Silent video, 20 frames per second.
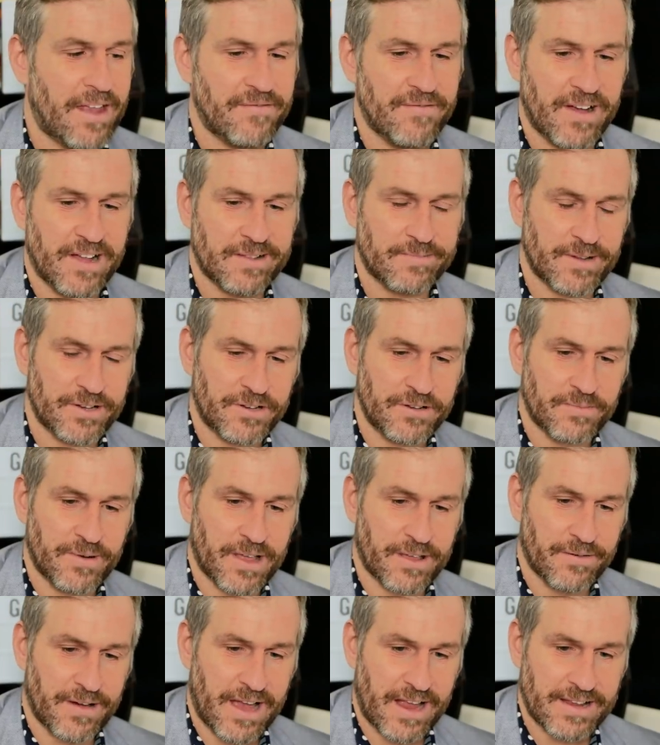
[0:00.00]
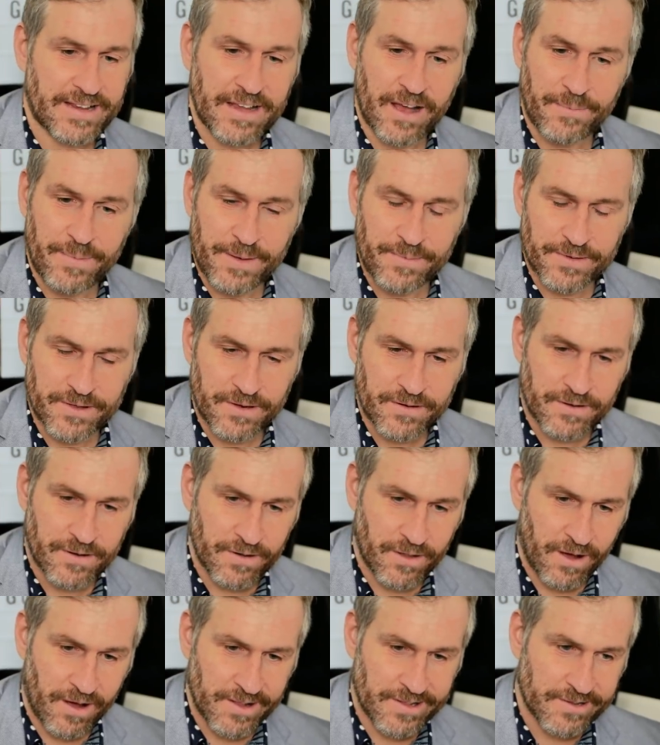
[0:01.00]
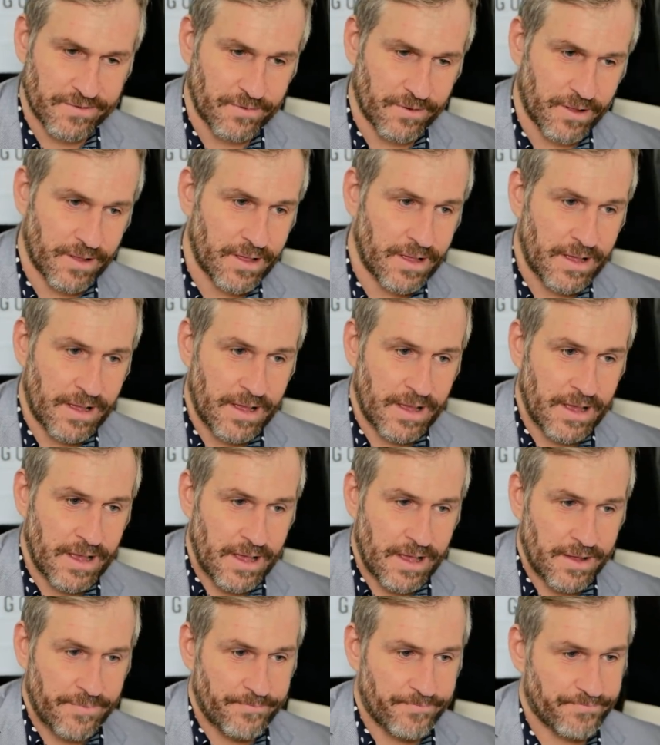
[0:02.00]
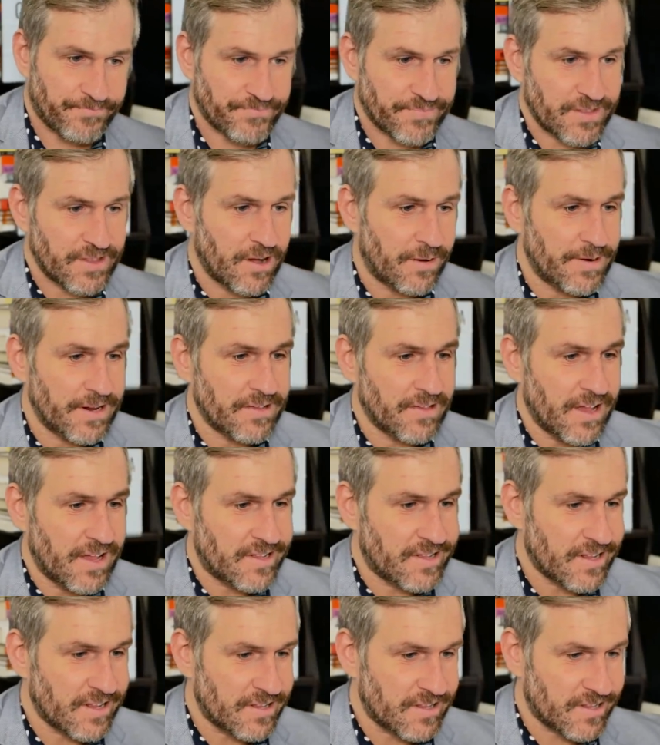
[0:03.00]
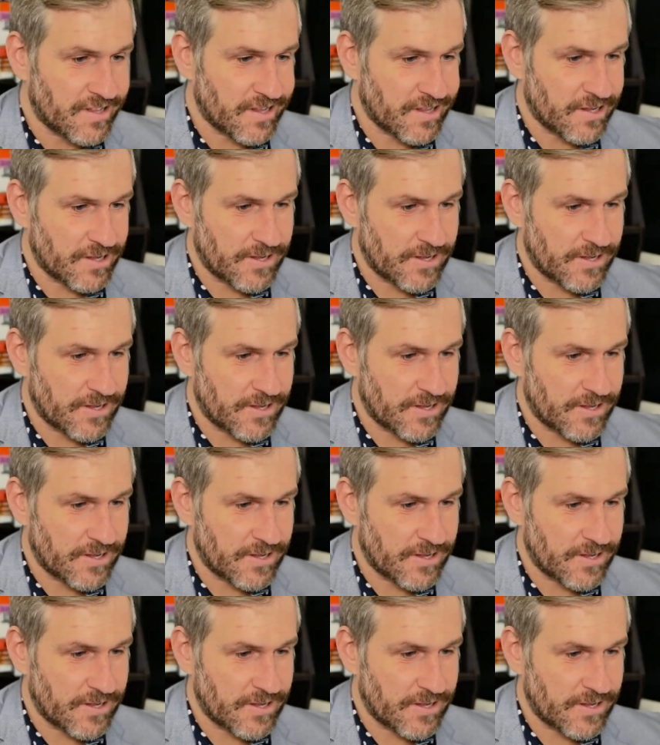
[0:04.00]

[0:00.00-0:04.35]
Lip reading: investment too, by the way. I tell people don't go to law school. Nobody listens.